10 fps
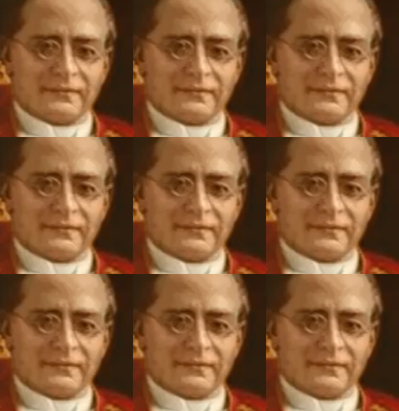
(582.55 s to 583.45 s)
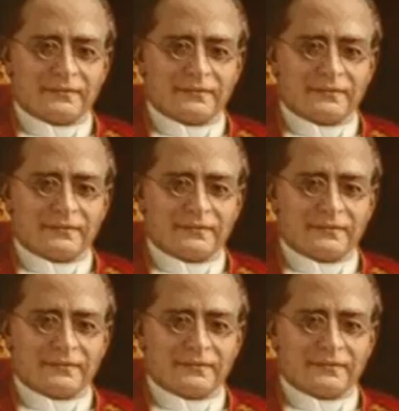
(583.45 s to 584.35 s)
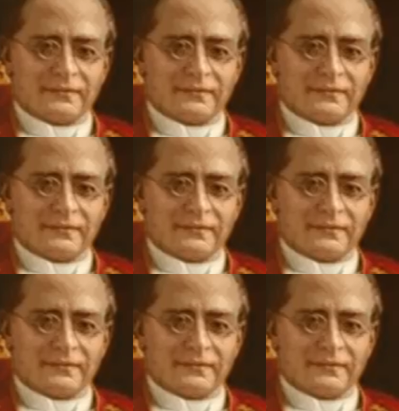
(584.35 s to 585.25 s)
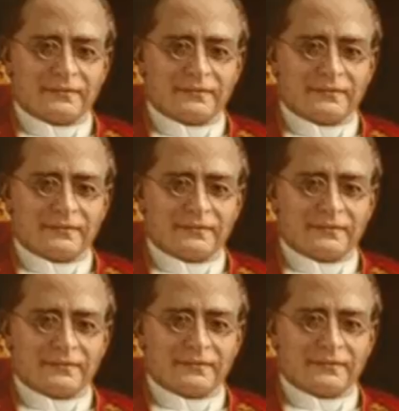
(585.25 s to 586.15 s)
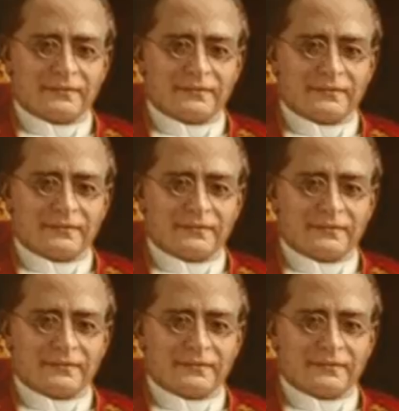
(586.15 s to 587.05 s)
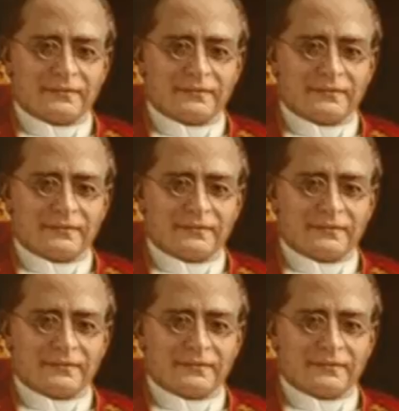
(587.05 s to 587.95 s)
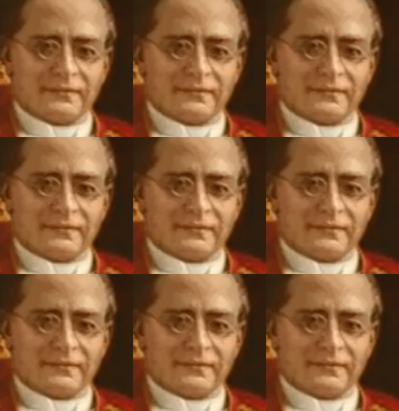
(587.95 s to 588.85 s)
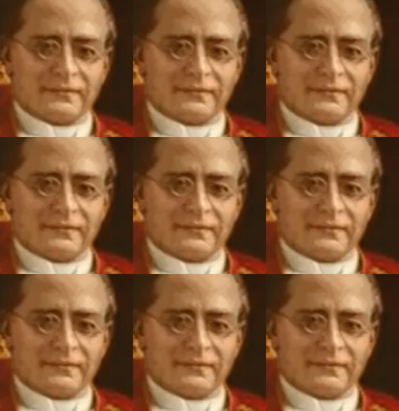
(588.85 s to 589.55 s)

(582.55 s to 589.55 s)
This is a still picture; no speech is visible.